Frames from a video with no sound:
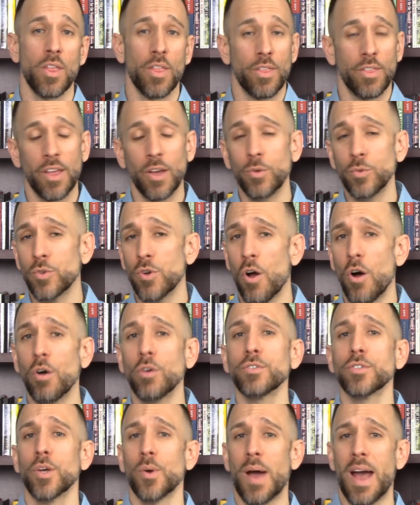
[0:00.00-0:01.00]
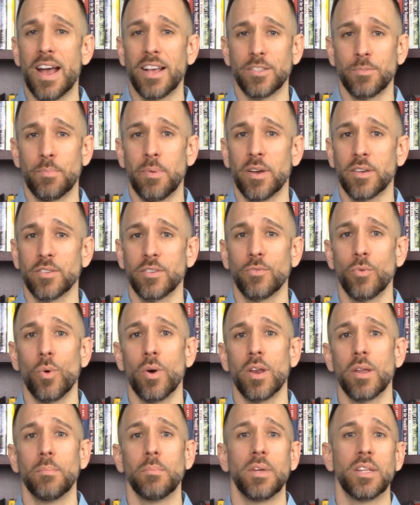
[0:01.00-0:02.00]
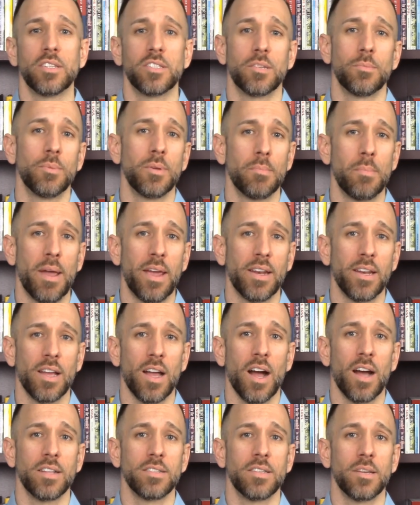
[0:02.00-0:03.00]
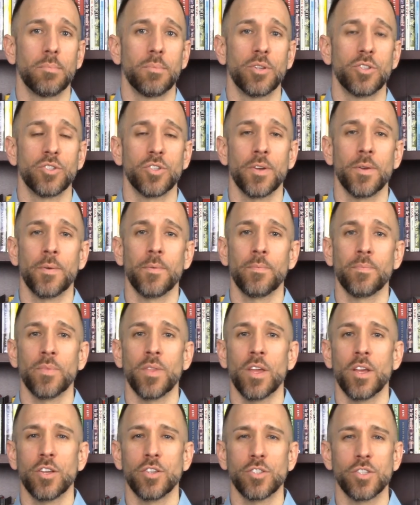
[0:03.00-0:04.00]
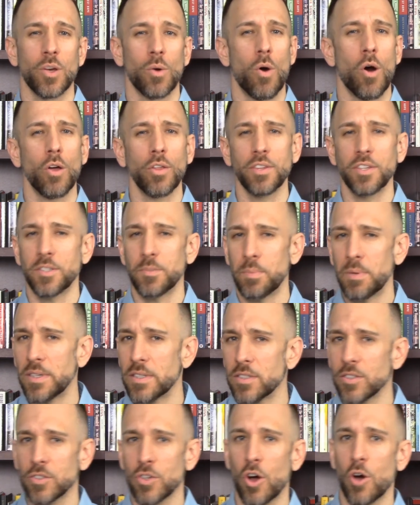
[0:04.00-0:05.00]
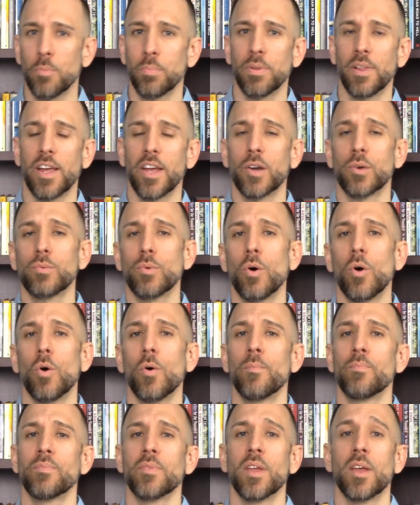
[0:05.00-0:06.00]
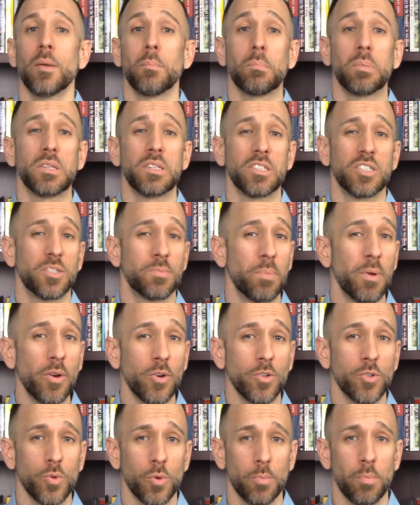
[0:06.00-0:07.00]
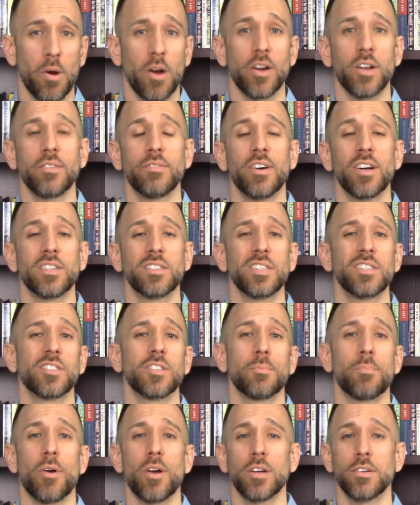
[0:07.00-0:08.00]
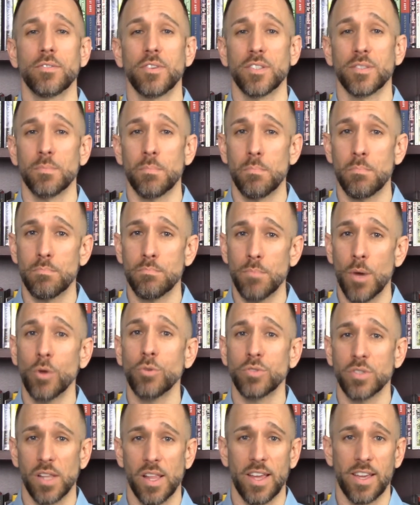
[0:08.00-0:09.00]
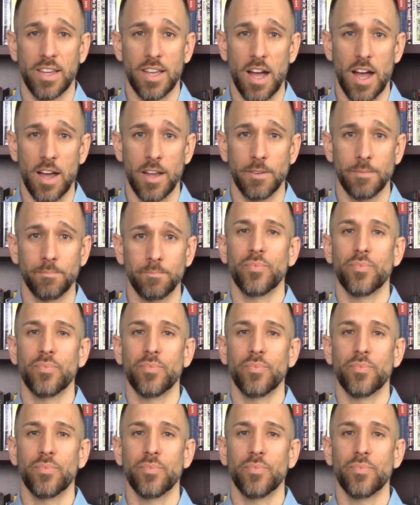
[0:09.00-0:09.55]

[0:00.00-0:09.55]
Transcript: Those are also aspects of what it means to be made in God's image. So all these pieces all play a role, but the spiritual part of us is the part of us most like God.